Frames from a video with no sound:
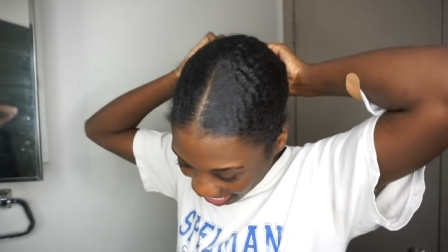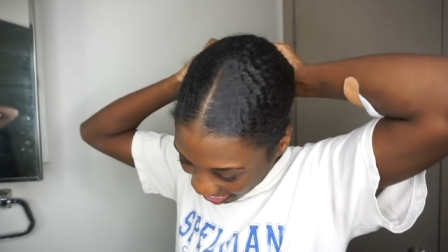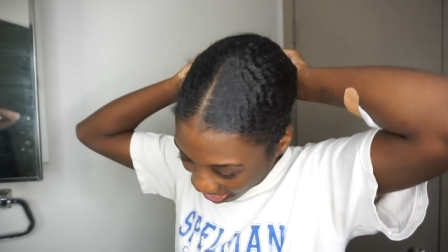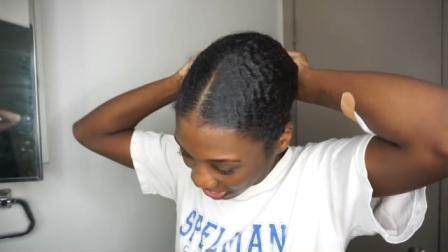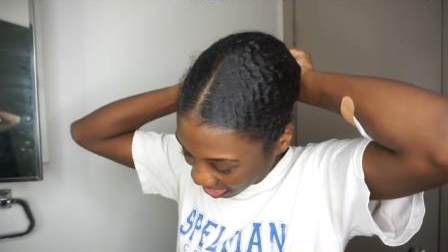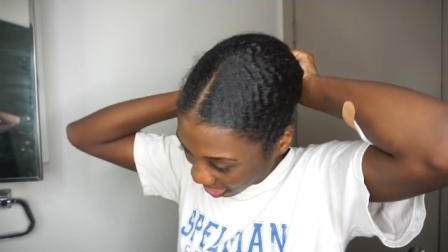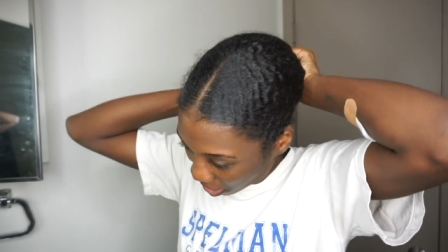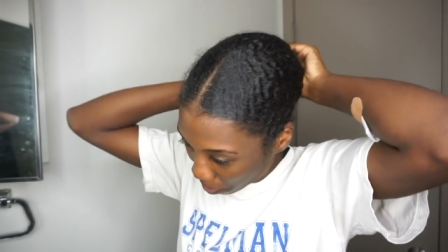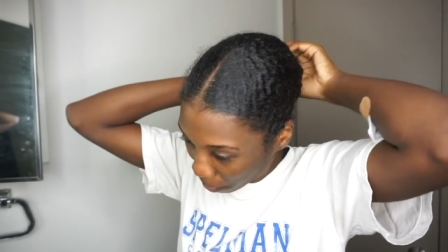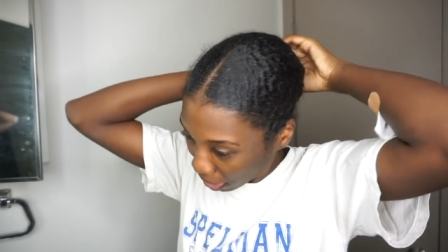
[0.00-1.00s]
that's how I
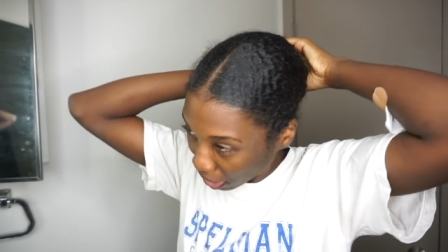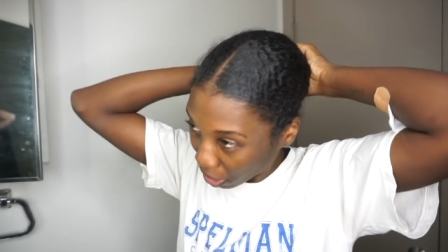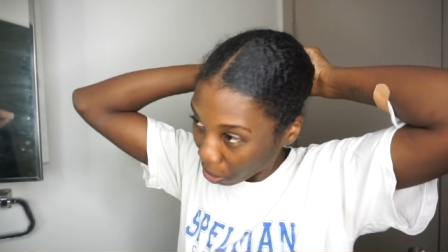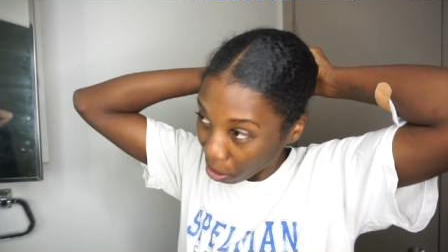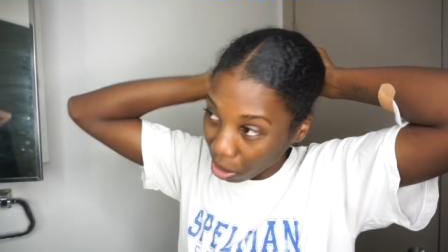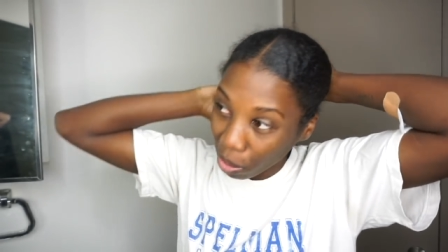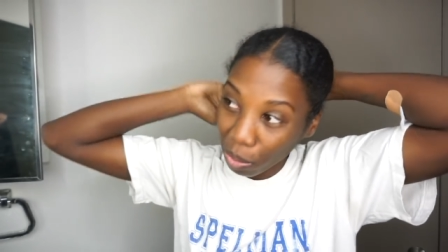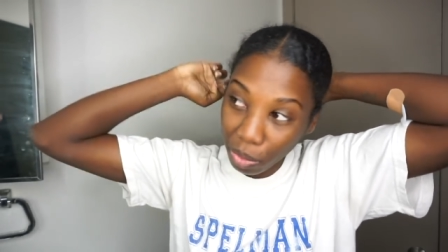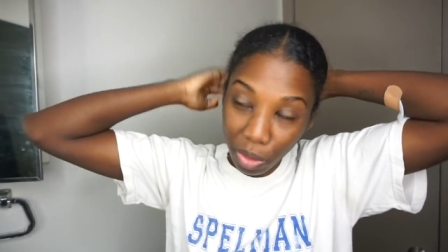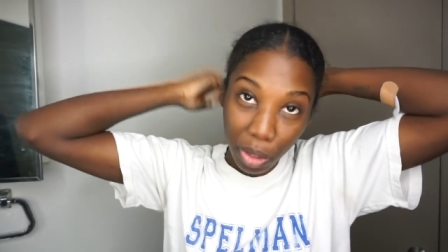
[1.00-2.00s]
style my hair with
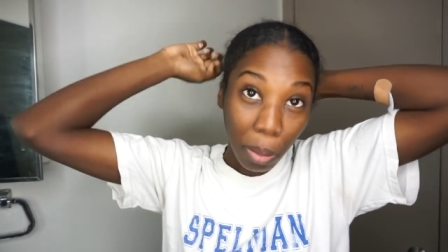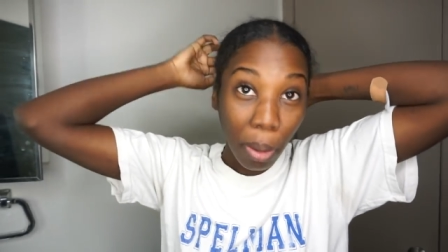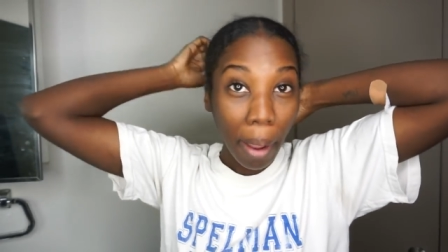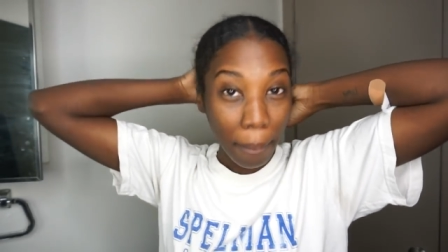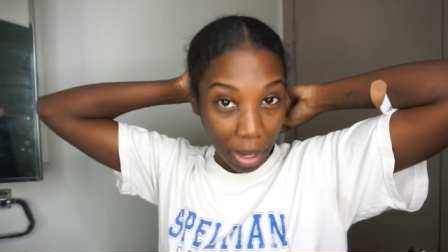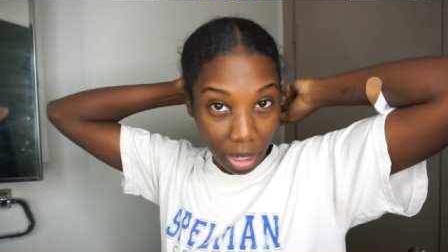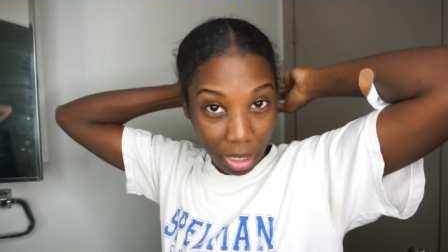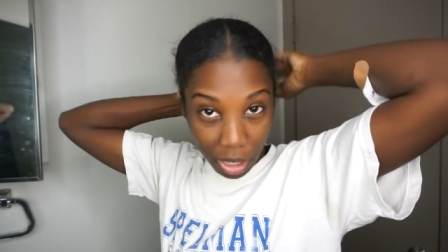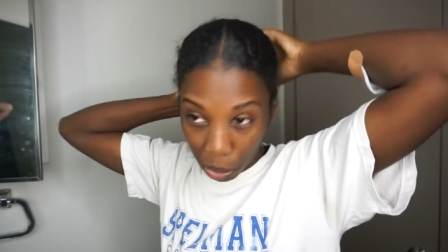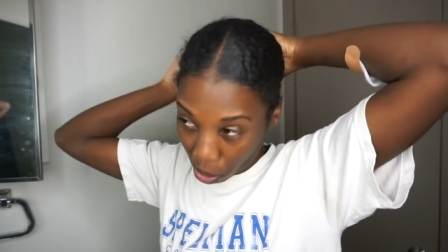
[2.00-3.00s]

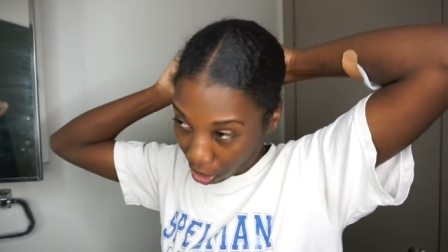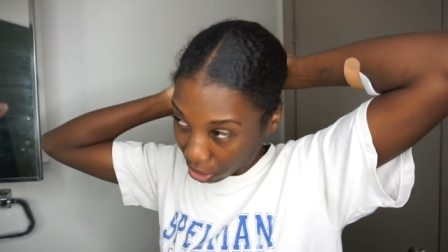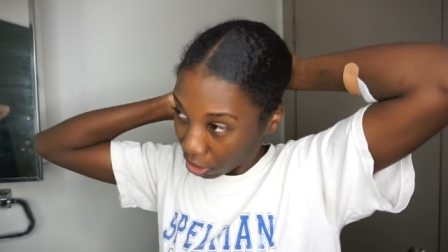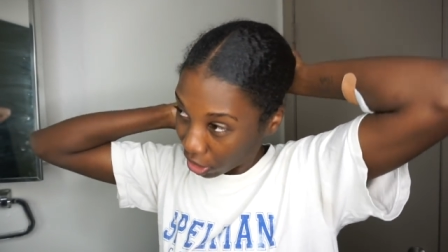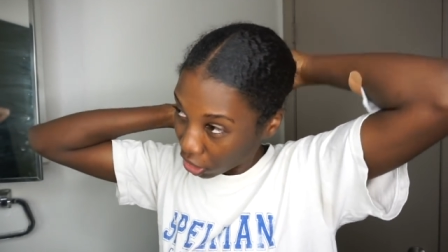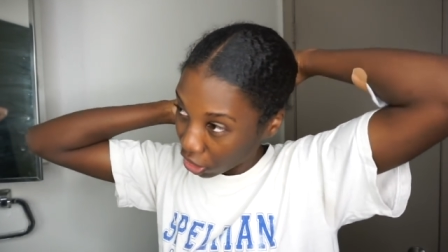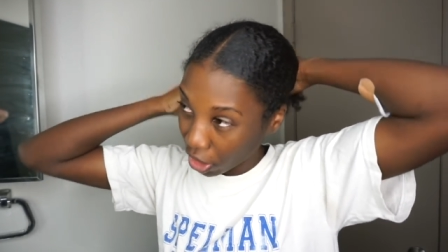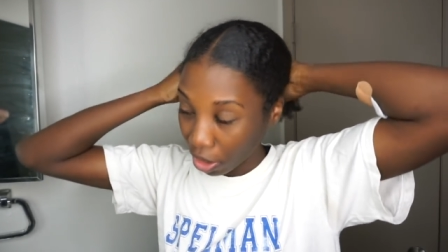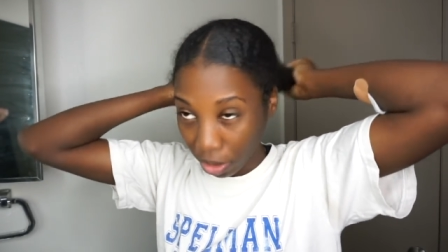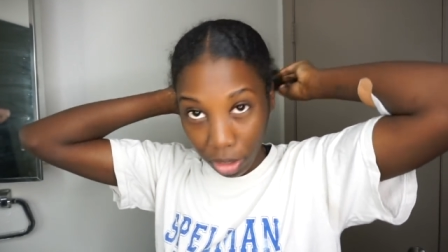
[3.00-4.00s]
primarily water and
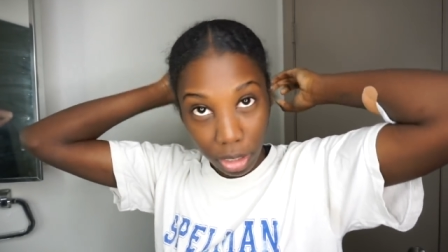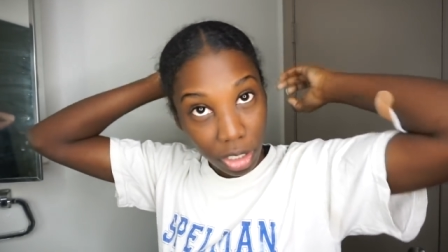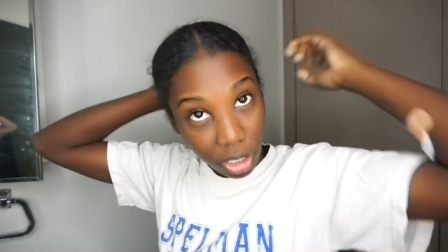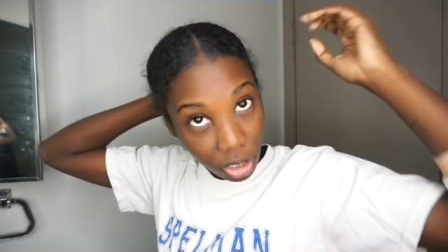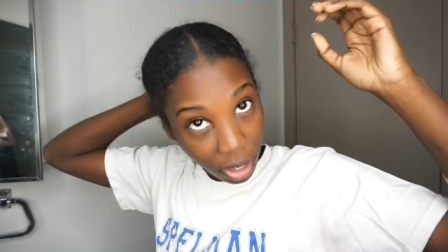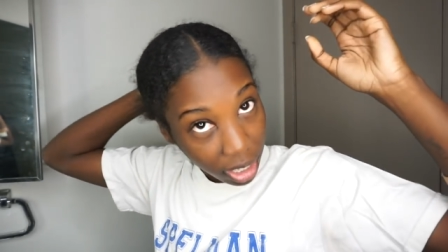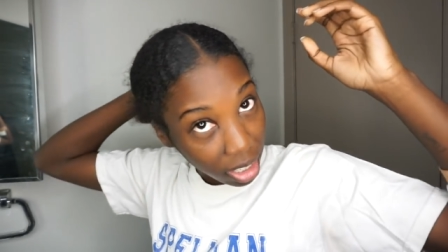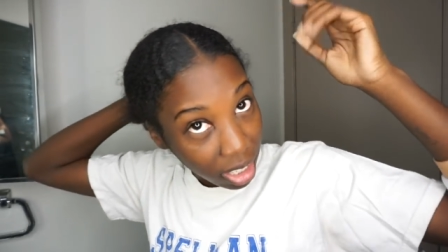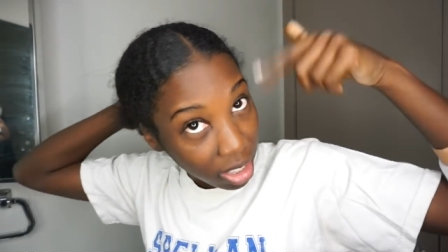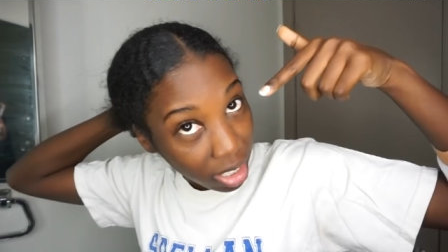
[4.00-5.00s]
gel just so I
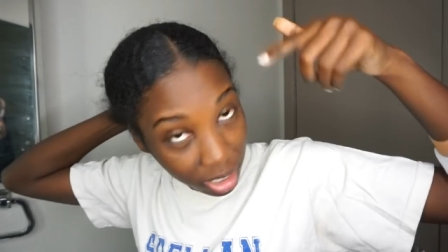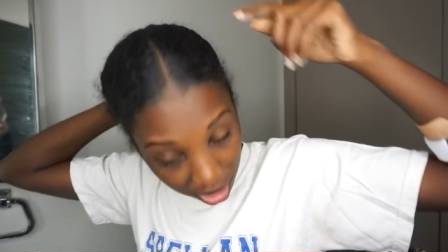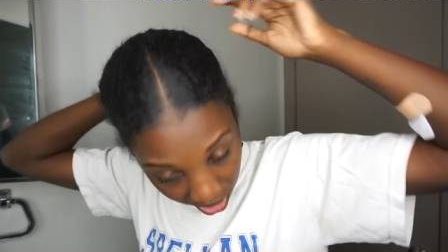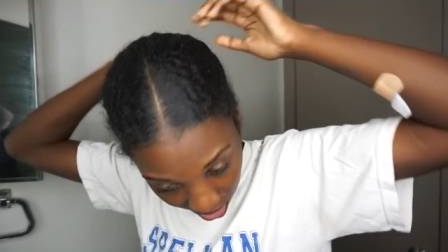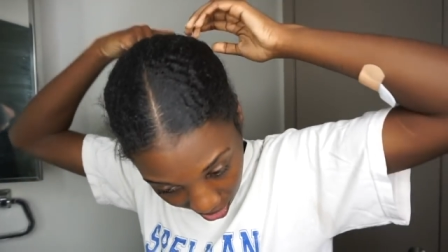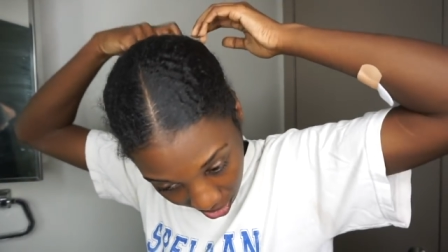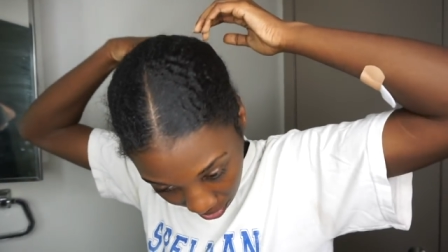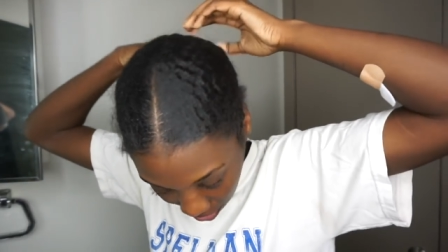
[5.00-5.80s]
can get this sleek